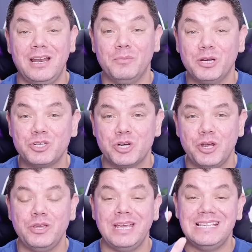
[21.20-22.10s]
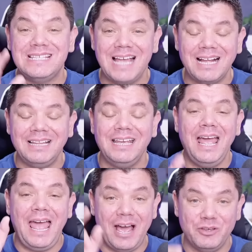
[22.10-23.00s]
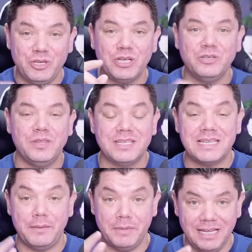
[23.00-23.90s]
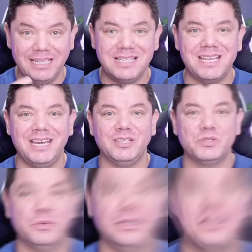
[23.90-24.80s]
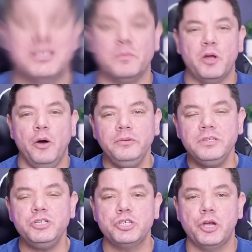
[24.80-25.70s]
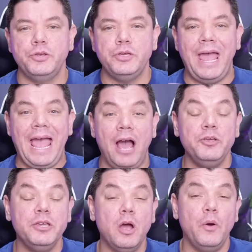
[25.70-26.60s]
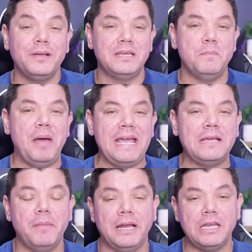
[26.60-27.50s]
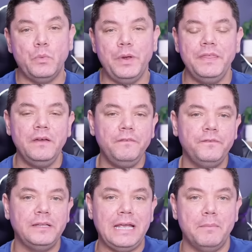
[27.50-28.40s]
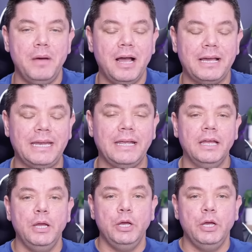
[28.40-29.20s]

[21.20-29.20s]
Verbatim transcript: and I'm going to show you exactly how you can do the same. Let's get into it. So I'm going to show you how you're going to make money with affiliate marketing